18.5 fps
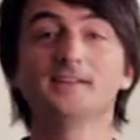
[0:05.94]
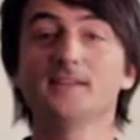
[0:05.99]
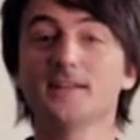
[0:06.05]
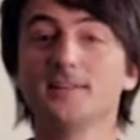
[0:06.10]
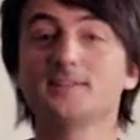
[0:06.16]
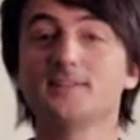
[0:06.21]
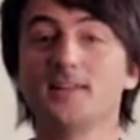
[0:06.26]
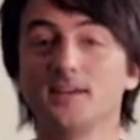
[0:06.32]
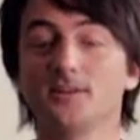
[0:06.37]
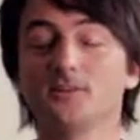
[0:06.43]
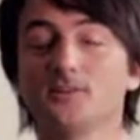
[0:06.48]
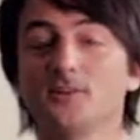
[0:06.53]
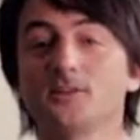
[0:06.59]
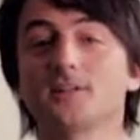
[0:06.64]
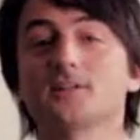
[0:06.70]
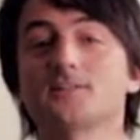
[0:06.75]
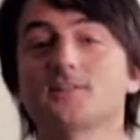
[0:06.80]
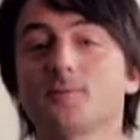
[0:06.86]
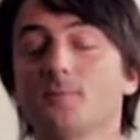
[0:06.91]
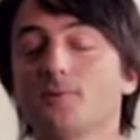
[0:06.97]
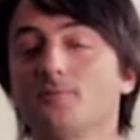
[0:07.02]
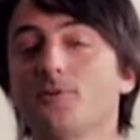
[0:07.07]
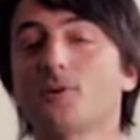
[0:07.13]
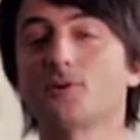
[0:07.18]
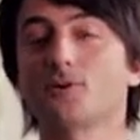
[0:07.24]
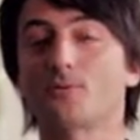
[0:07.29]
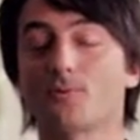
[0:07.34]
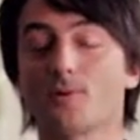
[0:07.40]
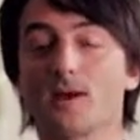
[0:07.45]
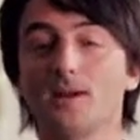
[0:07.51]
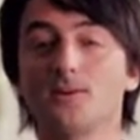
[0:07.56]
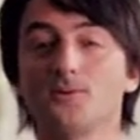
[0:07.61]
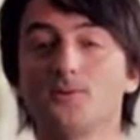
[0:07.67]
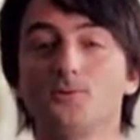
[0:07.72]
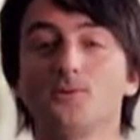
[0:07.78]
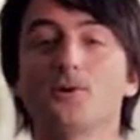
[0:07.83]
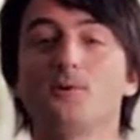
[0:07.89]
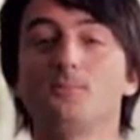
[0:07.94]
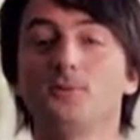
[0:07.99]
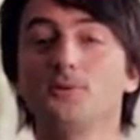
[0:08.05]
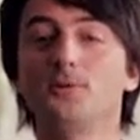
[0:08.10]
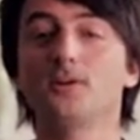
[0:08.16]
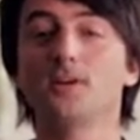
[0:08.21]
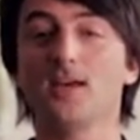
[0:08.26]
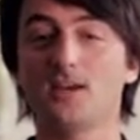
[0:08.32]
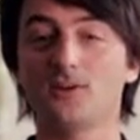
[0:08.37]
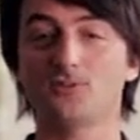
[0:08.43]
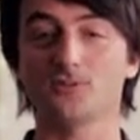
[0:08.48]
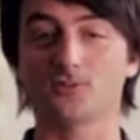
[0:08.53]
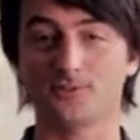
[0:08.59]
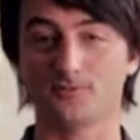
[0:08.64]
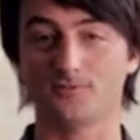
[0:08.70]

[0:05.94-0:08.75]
let's take a look at some of our great new communications